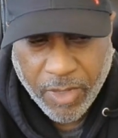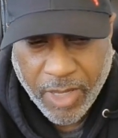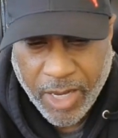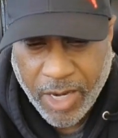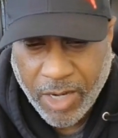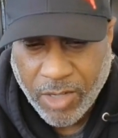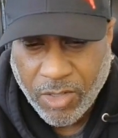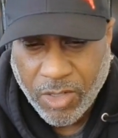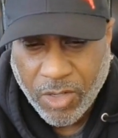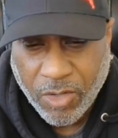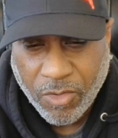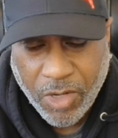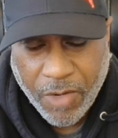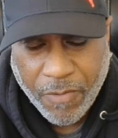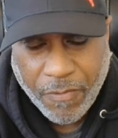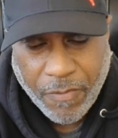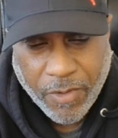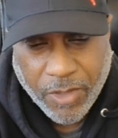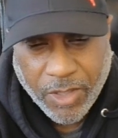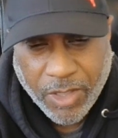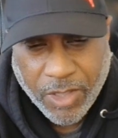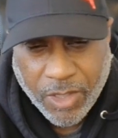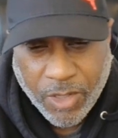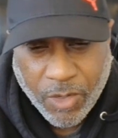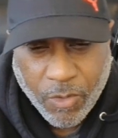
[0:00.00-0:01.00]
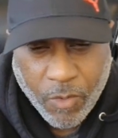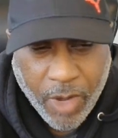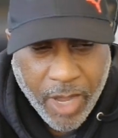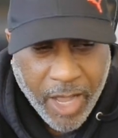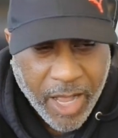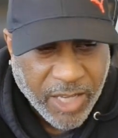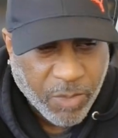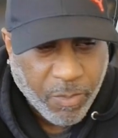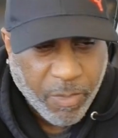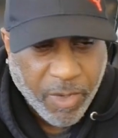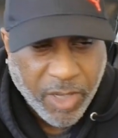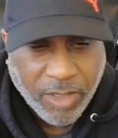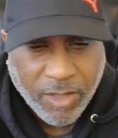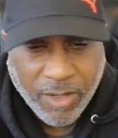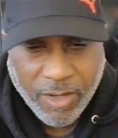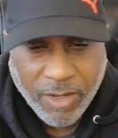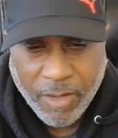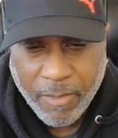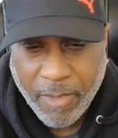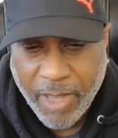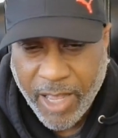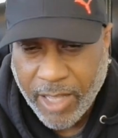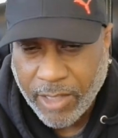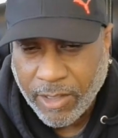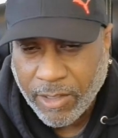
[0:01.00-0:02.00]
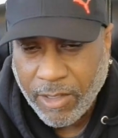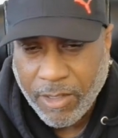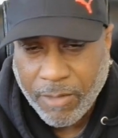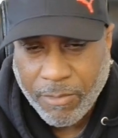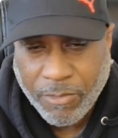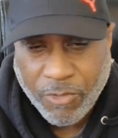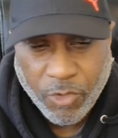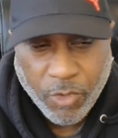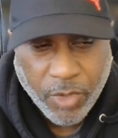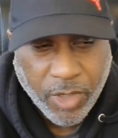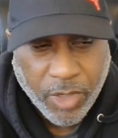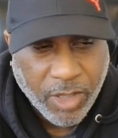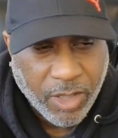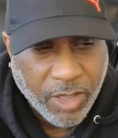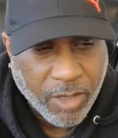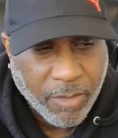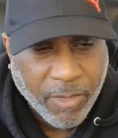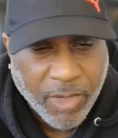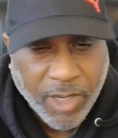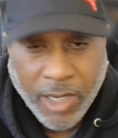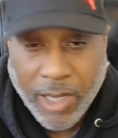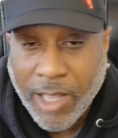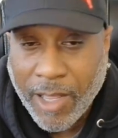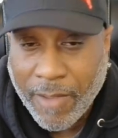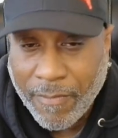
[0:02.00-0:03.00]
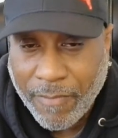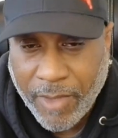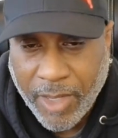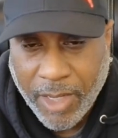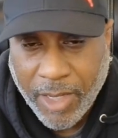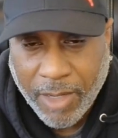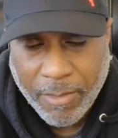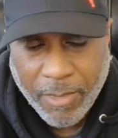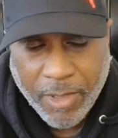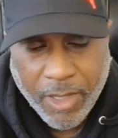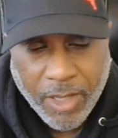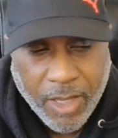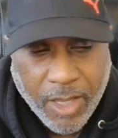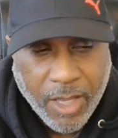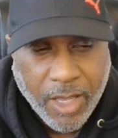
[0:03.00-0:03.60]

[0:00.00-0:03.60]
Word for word: There's no difference in the way I speak to them, handle them, treat them, or love them.